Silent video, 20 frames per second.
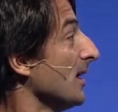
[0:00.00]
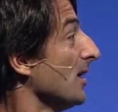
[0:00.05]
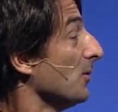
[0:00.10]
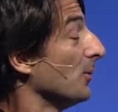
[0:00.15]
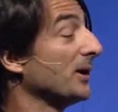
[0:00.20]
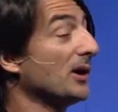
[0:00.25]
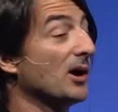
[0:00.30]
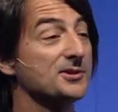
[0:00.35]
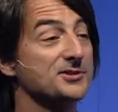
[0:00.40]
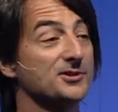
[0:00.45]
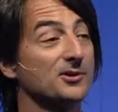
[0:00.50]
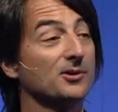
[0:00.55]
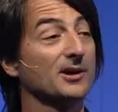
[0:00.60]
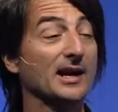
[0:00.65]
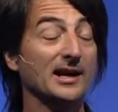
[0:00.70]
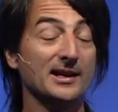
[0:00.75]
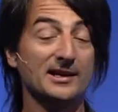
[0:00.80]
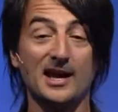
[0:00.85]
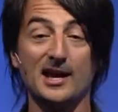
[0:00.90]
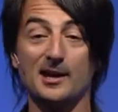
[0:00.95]
We also are
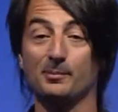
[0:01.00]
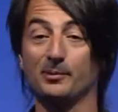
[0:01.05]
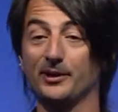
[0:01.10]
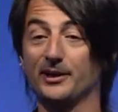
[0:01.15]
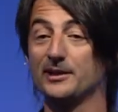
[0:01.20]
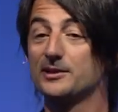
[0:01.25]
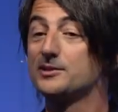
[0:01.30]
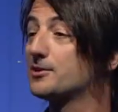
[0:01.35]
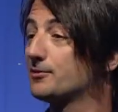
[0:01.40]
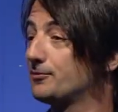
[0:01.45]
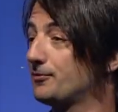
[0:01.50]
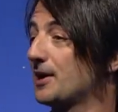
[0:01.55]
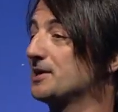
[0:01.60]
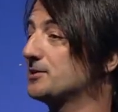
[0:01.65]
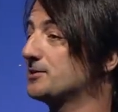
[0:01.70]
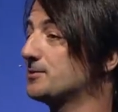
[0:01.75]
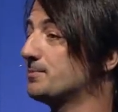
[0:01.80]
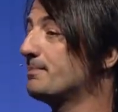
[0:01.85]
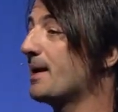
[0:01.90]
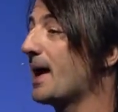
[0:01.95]
enabling
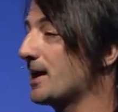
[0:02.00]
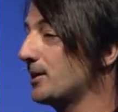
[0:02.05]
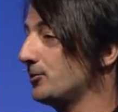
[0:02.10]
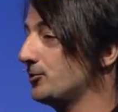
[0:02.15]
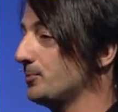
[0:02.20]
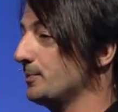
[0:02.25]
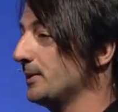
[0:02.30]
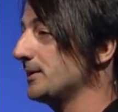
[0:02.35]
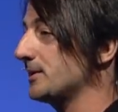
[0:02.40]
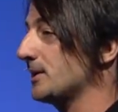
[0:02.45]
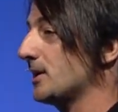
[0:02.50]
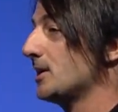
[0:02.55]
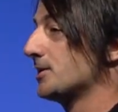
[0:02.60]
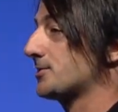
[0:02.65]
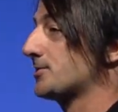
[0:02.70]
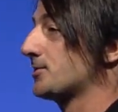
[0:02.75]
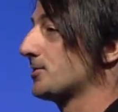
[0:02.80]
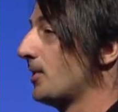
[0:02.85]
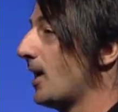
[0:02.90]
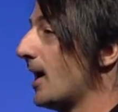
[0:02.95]
device management,
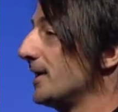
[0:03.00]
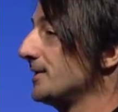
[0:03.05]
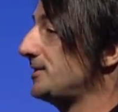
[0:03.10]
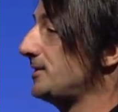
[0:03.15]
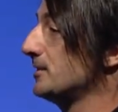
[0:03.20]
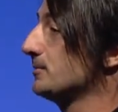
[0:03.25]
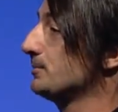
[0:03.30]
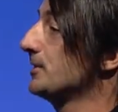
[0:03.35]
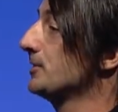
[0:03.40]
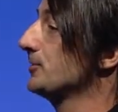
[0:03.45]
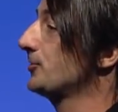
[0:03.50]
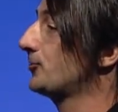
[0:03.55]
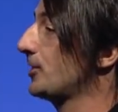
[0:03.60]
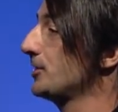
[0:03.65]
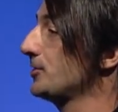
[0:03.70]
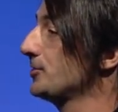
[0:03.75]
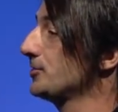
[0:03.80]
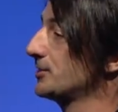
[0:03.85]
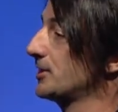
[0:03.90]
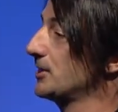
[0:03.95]
so IT
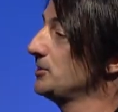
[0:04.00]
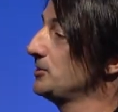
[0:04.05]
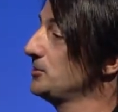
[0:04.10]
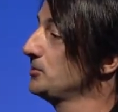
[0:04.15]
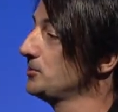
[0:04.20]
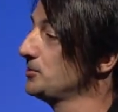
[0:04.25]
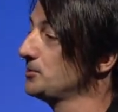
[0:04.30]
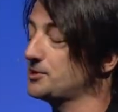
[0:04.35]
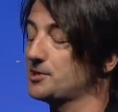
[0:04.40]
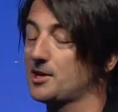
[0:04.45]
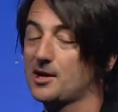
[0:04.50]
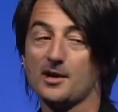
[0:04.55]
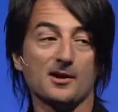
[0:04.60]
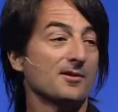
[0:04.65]
administrators can use